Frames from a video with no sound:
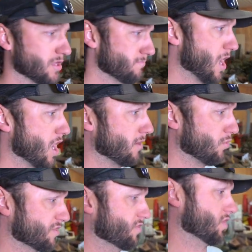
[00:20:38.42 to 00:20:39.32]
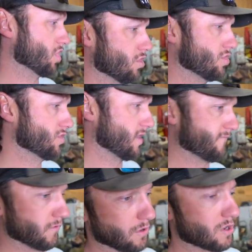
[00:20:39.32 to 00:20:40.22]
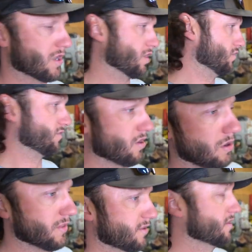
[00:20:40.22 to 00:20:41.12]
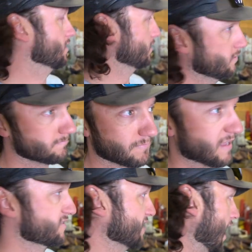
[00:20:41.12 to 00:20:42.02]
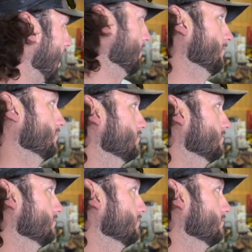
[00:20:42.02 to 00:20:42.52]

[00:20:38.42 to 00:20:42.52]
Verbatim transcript: Bob, what's the go-to tip for learning a goose call? It's time.